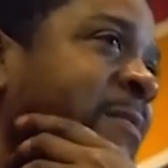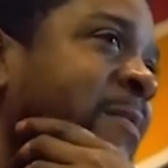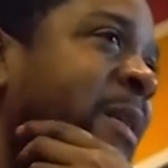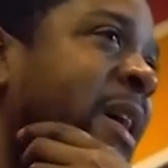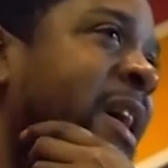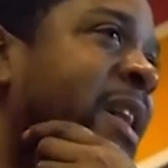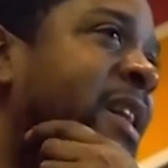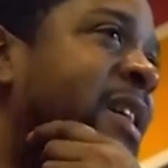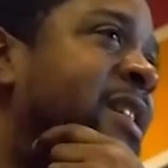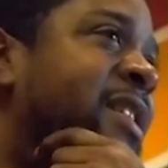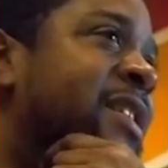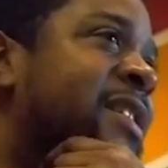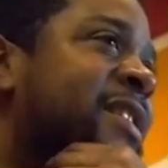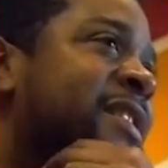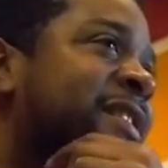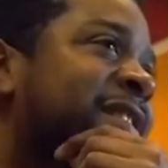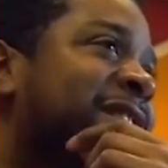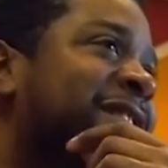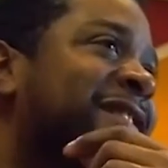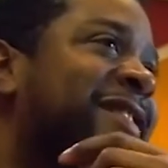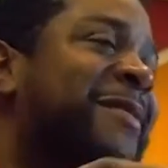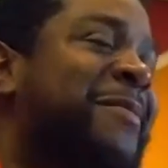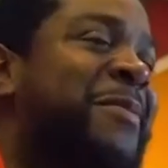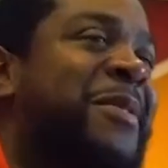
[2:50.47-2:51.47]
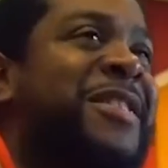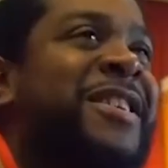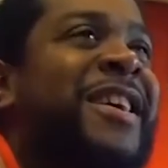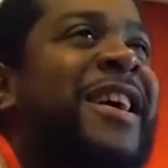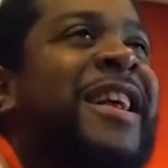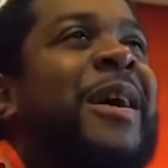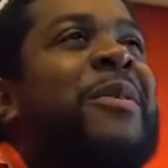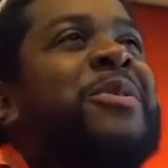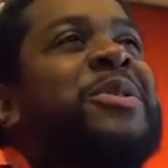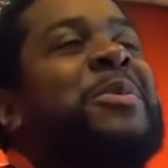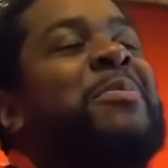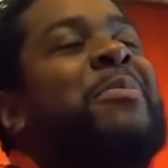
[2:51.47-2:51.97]
man. But yeah,
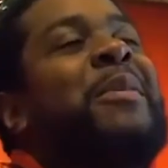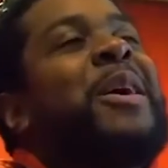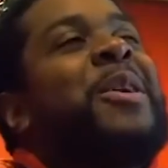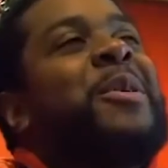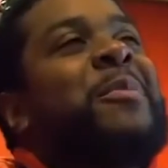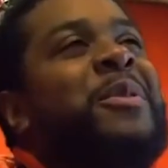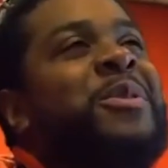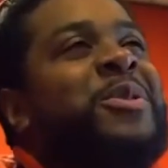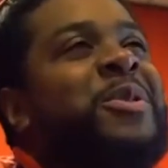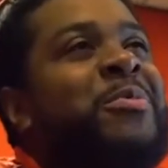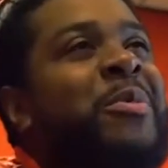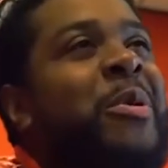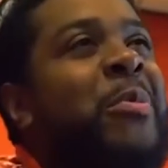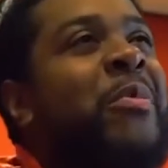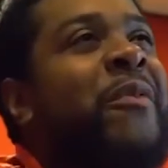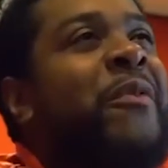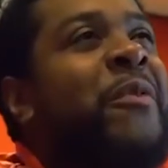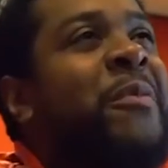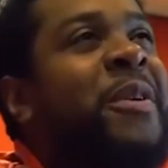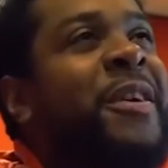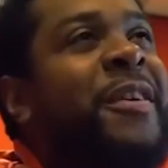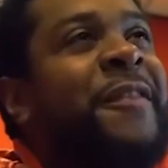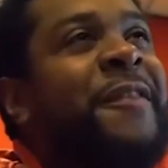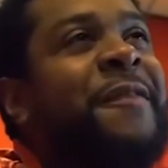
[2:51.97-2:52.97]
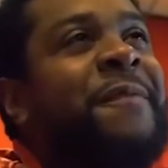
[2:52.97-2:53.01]
that was a monumental moment for me.